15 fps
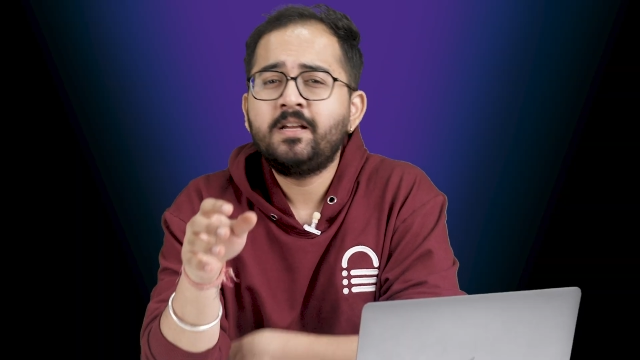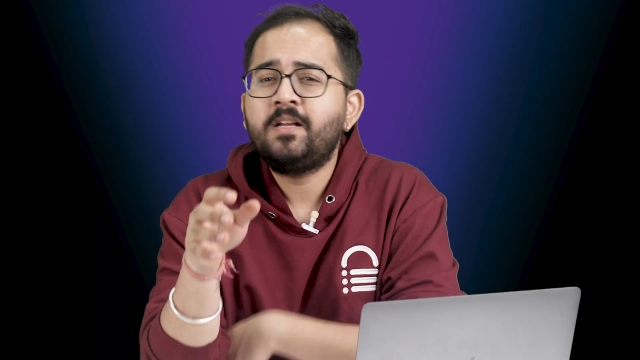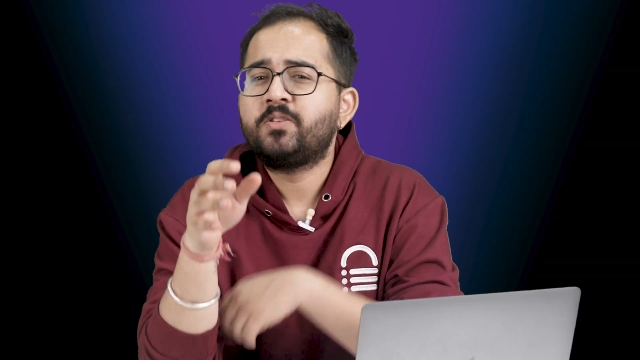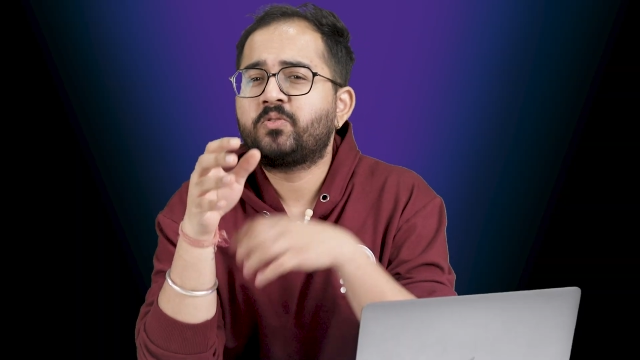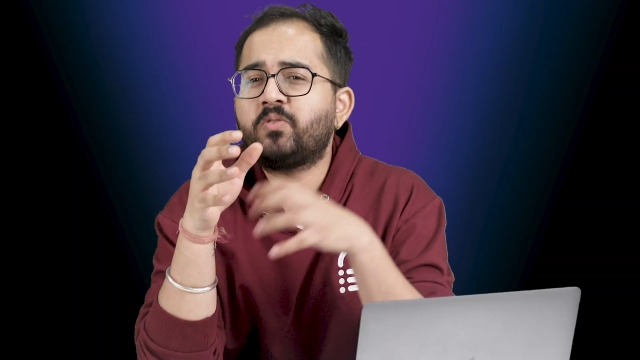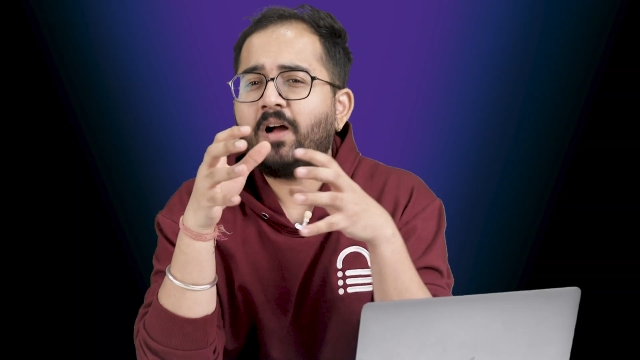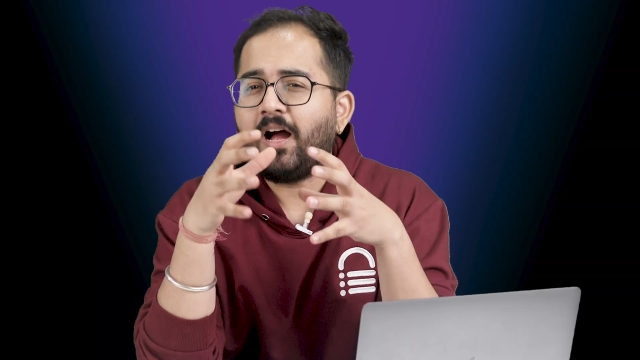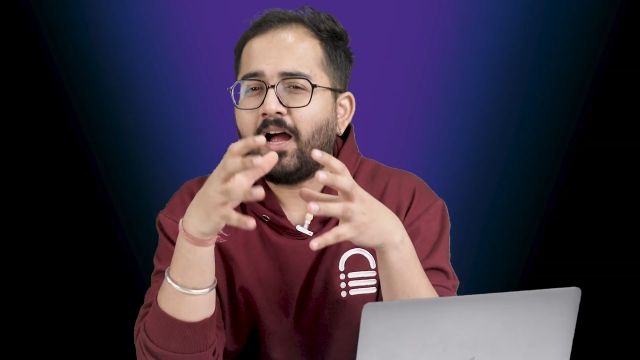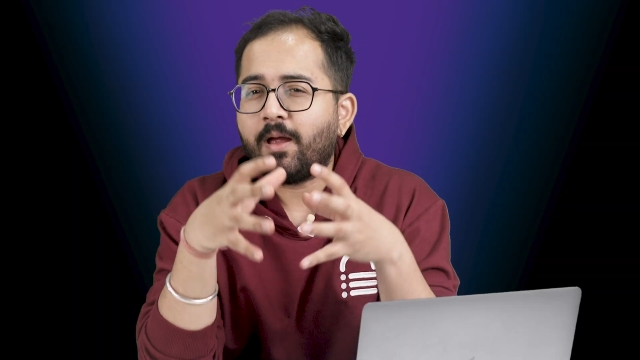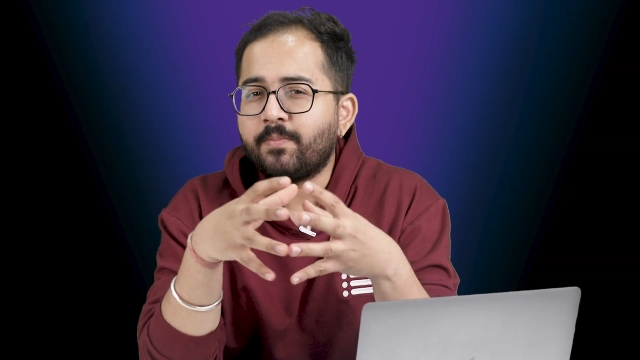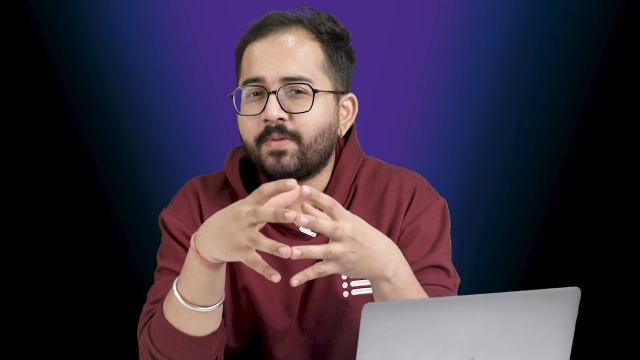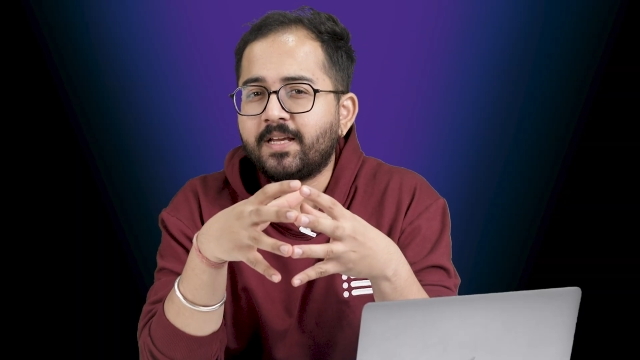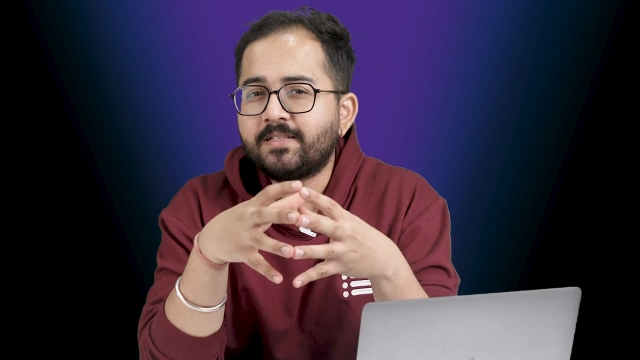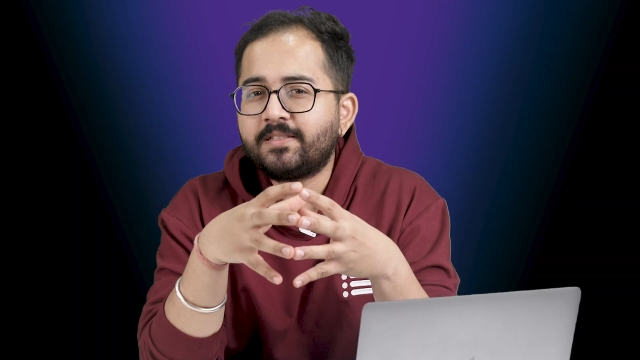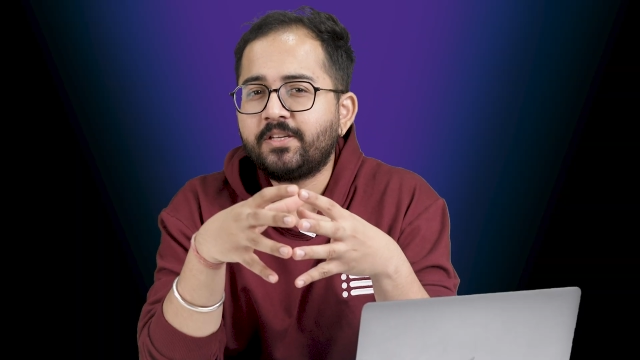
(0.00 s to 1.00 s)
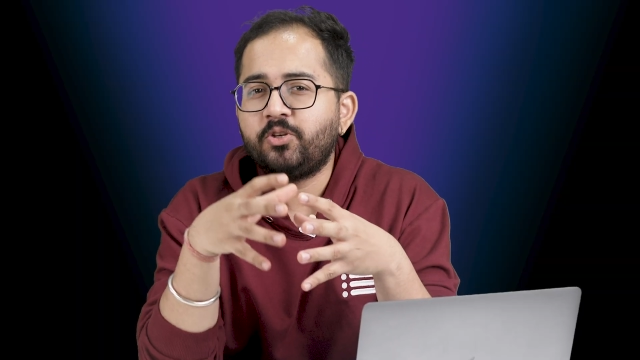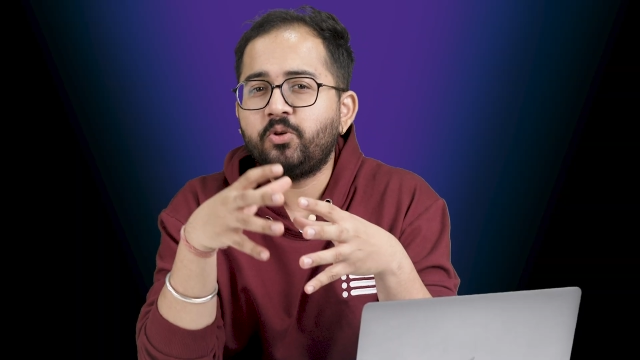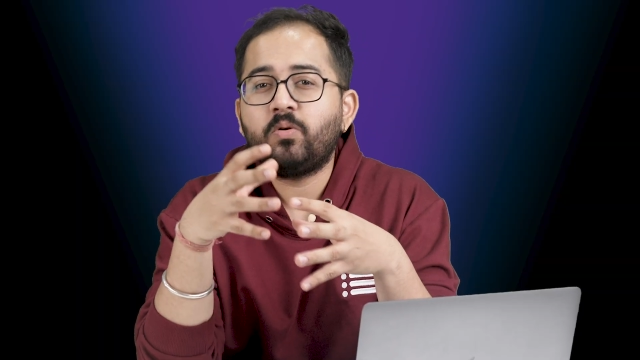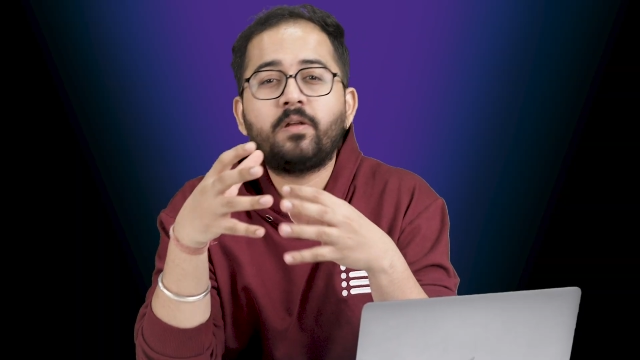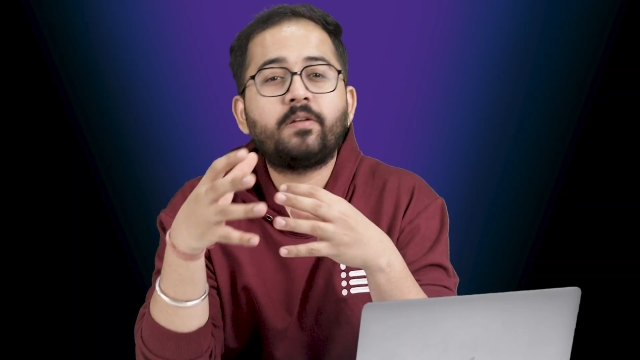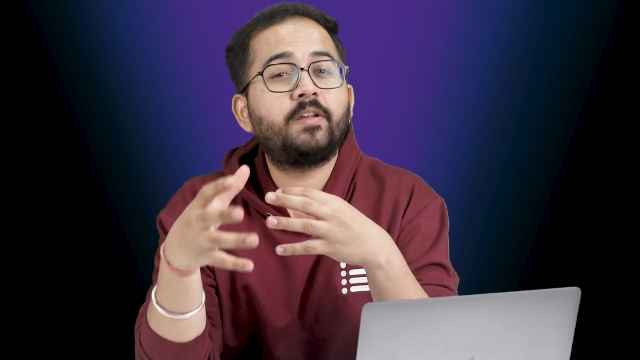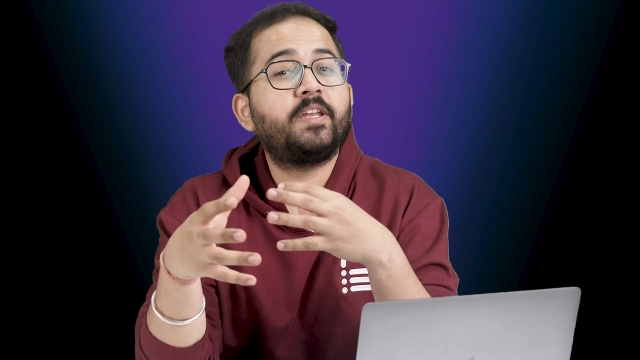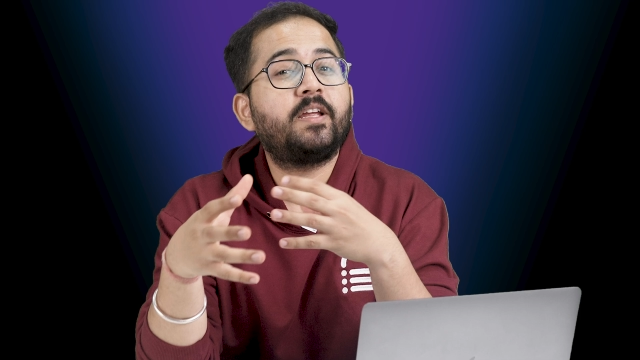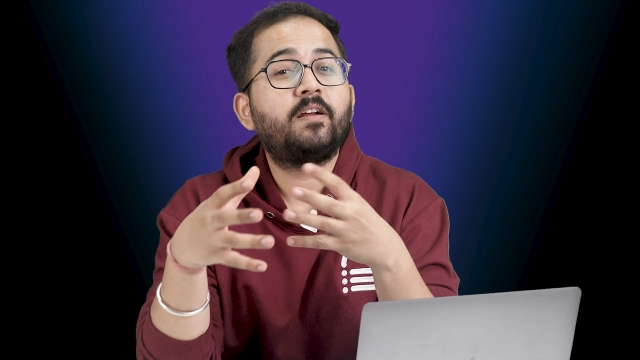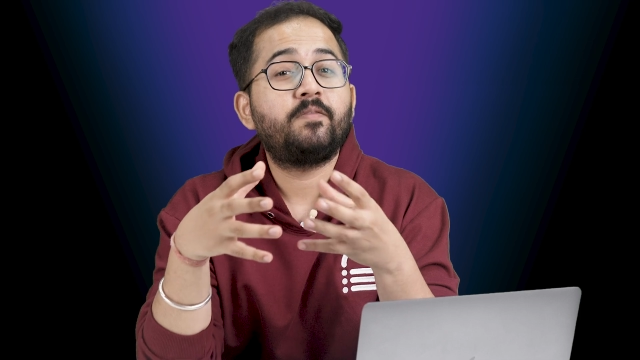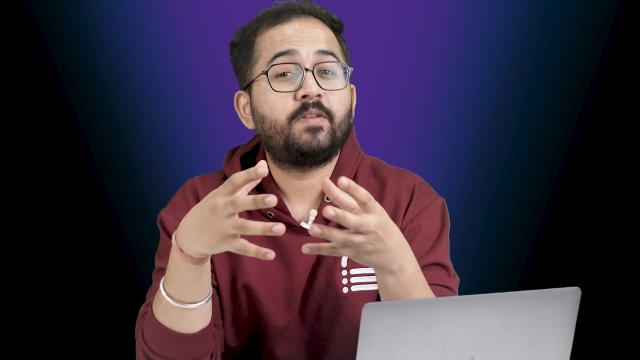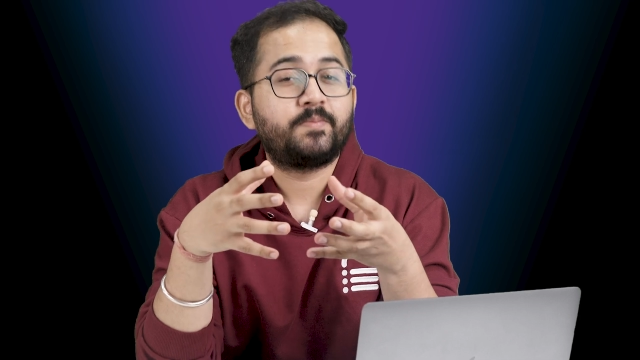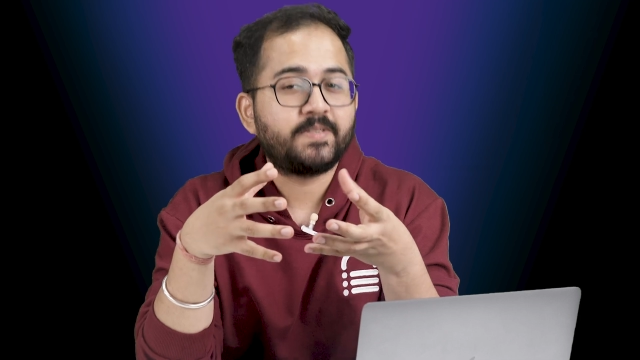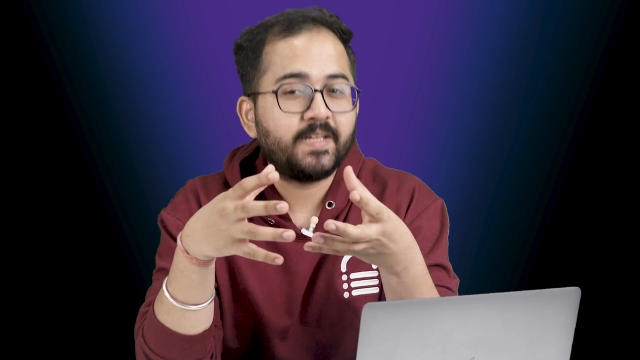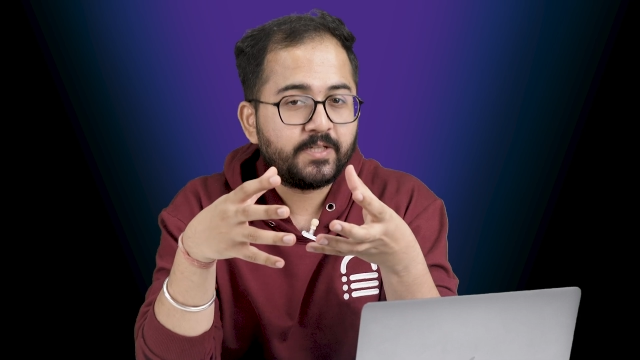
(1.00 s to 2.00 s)
so I'm guessing you are running a
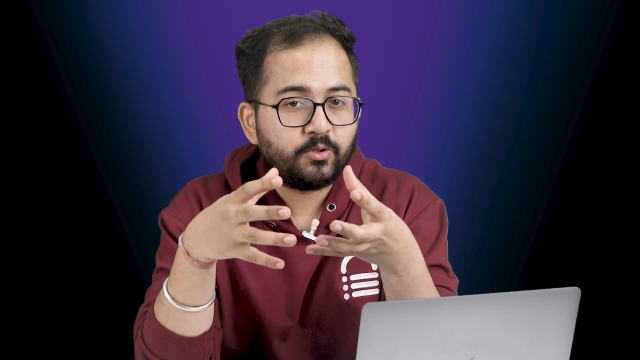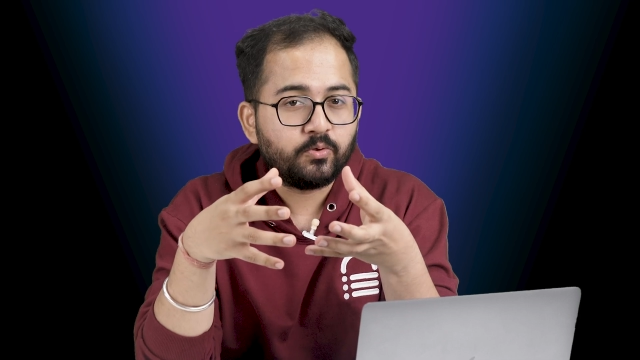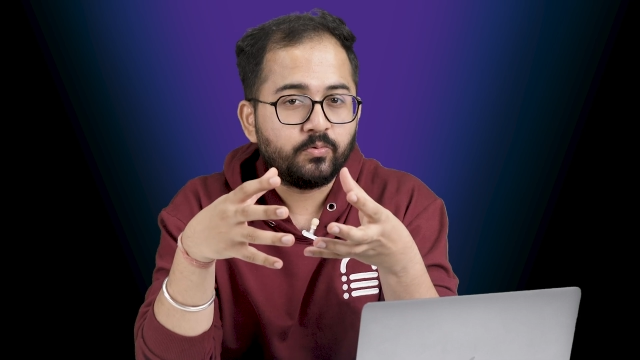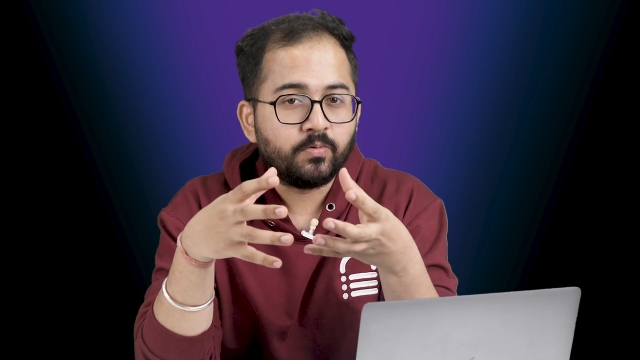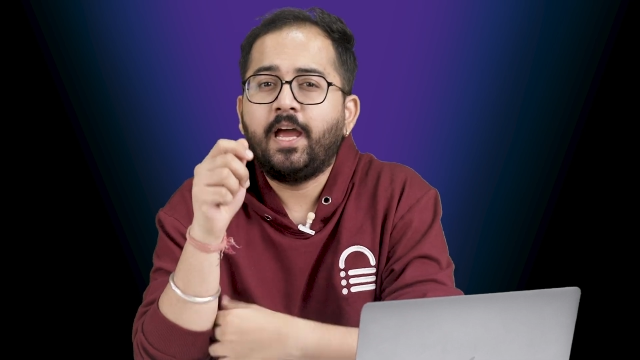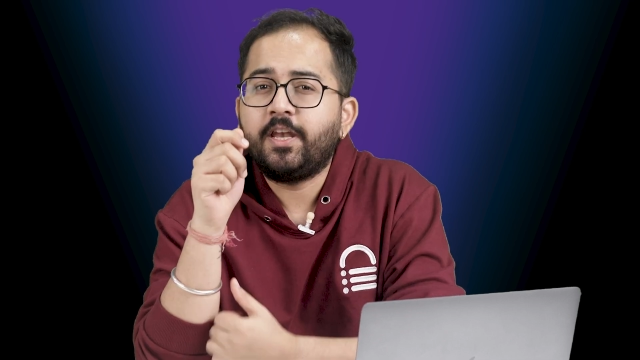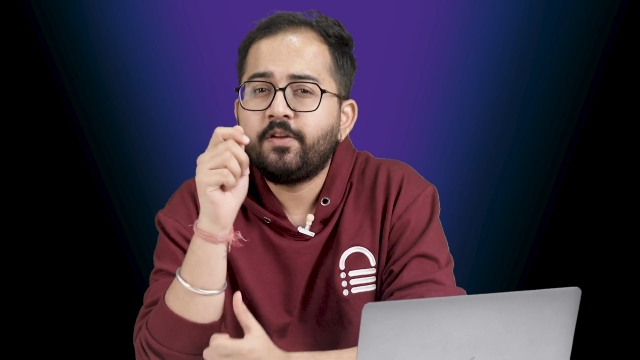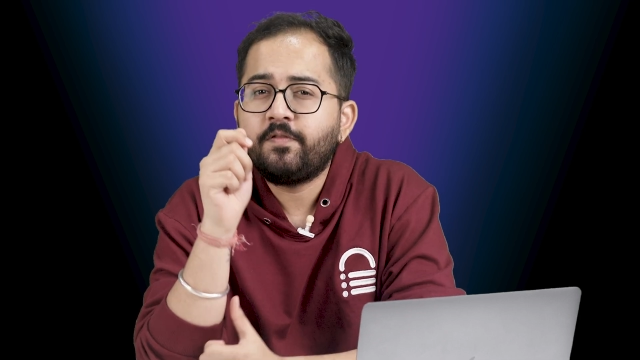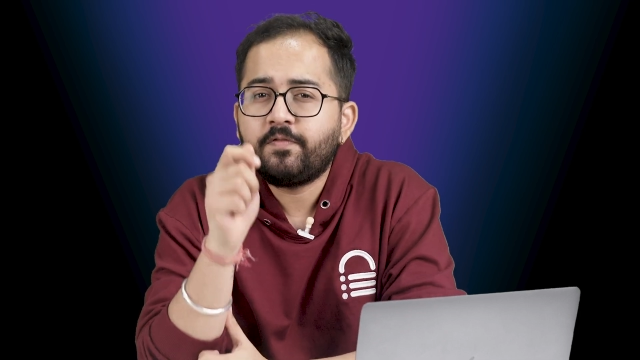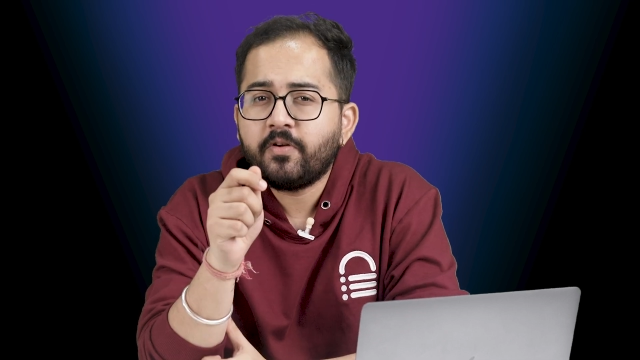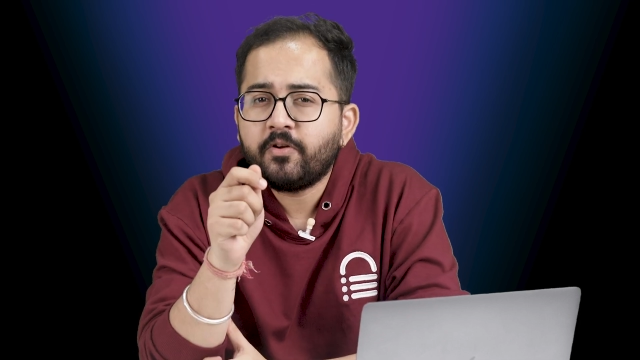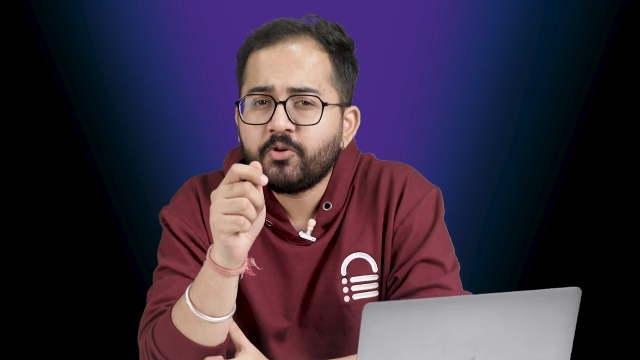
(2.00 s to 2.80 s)
website too. And if you're